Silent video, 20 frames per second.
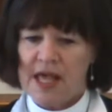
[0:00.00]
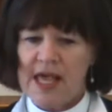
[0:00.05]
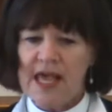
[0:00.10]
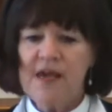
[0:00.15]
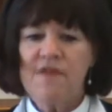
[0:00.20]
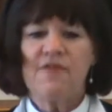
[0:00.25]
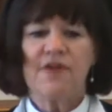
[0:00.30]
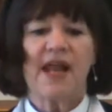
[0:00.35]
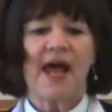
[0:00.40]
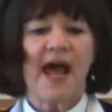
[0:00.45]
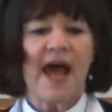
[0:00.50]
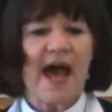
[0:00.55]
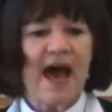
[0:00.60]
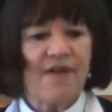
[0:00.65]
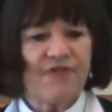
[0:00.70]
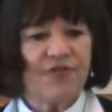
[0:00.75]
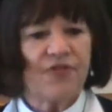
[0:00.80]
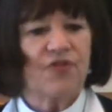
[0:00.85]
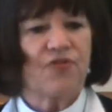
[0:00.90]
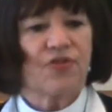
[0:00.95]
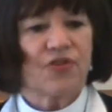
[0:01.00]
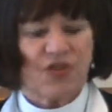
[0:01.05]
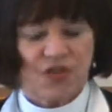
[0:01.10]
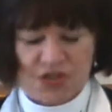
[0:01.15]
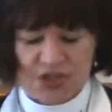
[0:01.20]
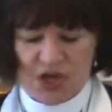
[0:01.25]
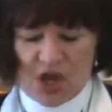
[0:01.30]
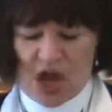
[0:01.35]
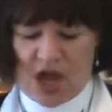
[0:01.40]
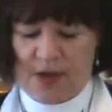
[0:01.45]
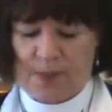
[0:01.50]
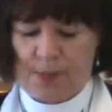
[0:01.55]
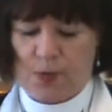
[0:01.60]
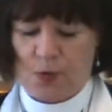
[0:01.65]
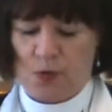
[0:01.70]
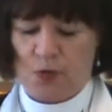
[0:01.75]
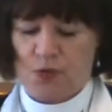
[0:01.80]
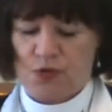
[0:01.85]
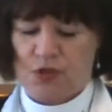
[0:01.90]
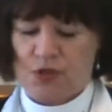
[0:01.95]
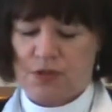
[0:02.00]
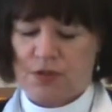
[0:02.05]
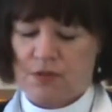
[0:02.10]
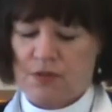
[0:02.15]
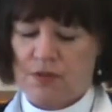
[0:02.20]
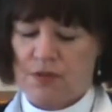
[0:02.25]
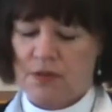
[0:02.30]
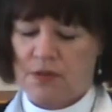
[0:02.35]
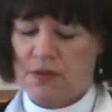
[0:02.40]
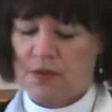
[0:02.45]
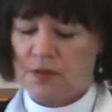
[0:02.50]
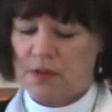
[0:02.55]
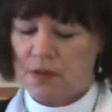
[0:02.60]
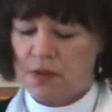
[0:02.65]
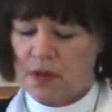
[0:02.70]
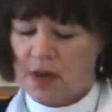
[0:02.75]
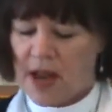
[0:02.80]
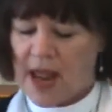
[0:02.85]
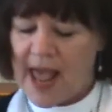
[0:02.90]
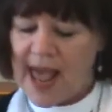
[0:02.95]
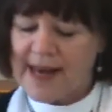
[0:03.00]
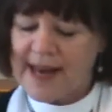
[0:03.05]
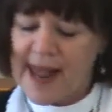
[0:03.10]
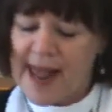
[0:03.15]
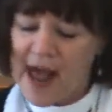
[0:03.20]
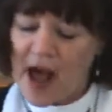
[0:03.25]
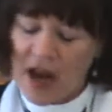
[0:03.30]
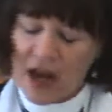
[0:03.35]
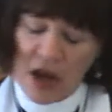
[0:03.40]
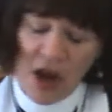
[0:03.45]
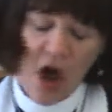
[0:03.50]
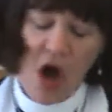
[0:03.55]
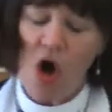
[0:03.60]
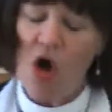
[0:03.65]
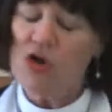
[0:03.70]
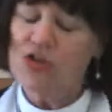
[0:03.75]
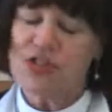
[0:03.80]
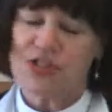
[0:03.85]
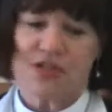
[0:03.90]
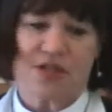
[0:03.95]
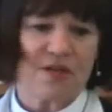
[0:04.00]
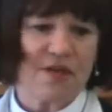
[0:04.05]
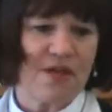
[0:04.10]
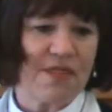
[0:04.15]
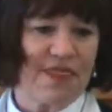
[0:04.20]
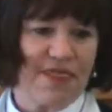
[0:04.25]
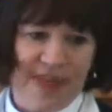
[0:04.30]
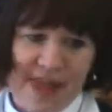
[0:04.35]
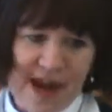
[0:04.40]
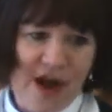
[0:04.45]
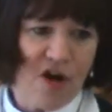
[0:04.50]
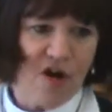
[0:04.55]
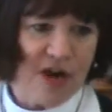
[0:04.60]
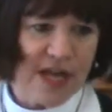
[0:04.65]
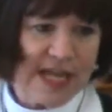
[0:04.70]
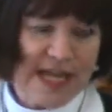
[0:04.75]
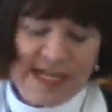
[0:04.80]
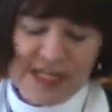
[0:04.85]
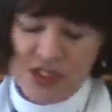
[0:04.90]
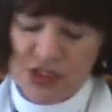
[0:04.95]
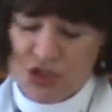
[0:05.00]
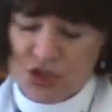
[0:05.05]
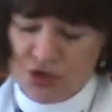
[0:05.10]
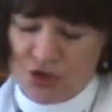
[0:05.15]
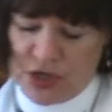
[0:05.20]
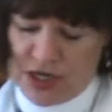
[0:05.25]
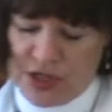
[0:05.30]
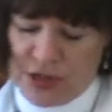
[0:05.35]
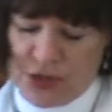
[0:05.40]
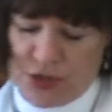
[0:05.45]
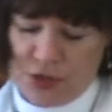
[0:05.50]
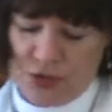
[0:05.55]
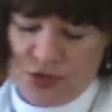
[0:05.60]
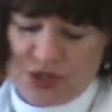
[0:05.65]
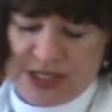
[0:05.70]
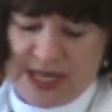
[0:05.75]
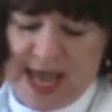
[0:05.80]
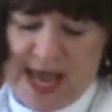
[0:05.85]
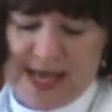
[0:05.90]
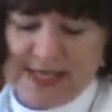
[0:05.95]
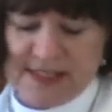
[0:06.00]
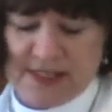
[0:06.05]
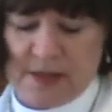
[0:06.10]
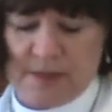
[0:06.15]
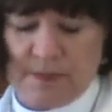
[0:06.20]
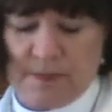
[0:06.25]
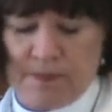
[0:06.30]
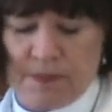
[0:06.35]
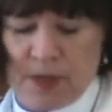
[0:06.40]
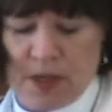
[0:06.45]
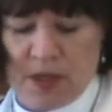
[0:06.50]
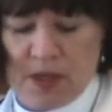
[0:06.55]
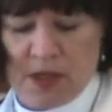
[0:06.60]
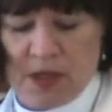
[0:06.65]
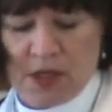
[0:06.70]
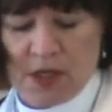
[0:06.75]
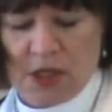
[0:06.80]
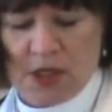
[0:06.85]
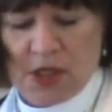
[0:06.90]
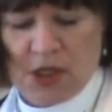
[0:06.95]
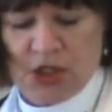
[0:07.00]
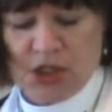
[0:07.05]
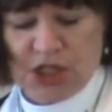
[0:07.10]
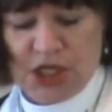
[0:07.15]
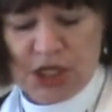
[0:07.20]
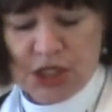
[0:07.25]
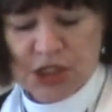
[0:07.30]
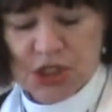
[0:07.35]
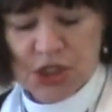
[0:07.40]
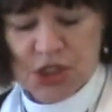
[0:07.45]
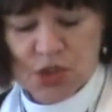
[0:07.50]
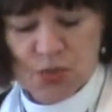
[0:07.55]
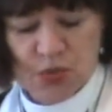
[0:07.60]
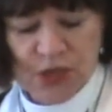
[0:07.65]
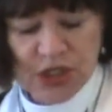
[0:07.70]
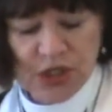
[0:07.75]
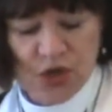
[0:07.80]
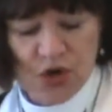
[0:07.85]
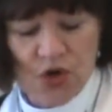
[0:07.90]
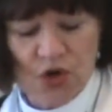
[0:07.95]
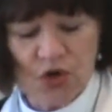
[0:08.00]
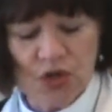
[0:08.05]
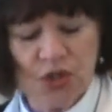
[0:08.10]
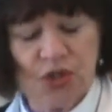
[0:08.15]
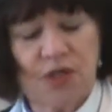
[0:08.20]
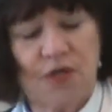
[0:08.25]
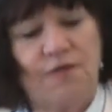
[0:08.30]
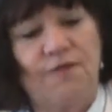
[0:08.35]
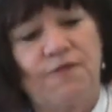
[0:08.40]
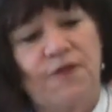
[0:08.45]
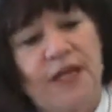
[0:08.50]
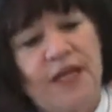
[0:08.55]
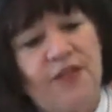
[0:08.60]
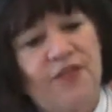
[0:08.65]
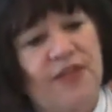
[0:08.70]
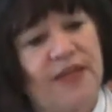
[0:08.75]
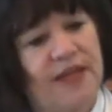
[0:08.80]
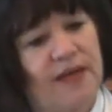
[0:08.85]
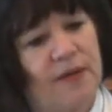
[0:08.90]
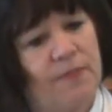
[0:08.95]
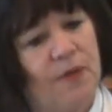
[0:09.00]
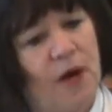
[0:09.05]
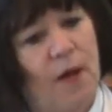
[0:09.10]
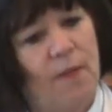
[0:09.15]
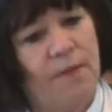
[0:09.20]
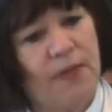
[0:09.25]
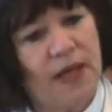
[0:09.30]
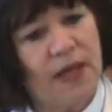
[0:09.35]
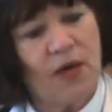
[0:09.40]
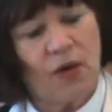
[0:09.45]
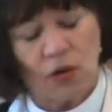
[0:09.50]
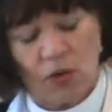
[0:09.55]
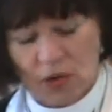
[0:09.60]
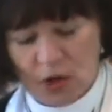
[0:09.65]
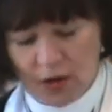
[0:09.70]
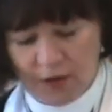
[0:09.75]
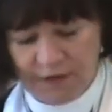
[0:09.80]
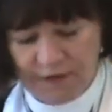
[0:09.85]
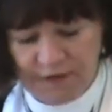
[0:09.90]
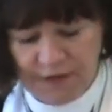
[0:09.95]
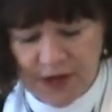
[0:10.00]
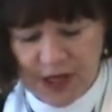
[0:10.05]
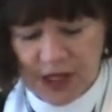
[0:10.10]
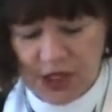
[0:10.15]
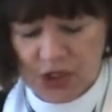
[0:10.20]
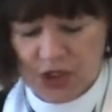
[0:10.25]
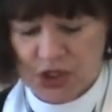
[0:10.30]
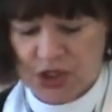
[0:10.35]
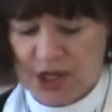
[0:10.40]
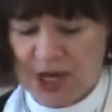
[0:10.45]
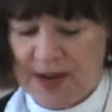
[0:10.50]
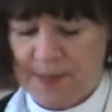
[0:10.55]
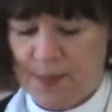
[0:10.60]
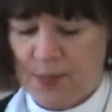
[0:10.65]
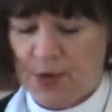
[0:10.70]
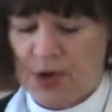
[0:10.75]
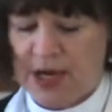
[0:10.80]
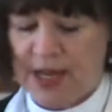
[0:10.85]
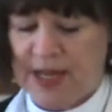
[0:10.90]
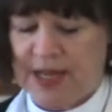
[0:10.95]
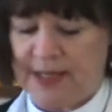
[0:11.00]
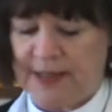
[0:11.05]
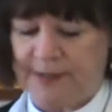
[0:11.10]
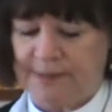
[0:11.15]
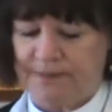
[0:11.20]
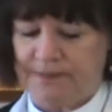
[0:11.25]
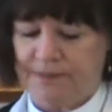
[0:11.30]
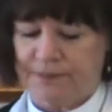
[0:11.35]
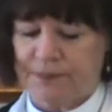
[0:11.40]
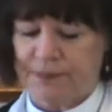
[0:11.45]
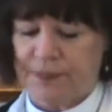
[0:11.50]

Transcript: Even after the disciples had lost their Easter enthusiasm, Jesus returns to feed them a meal of fish and bread.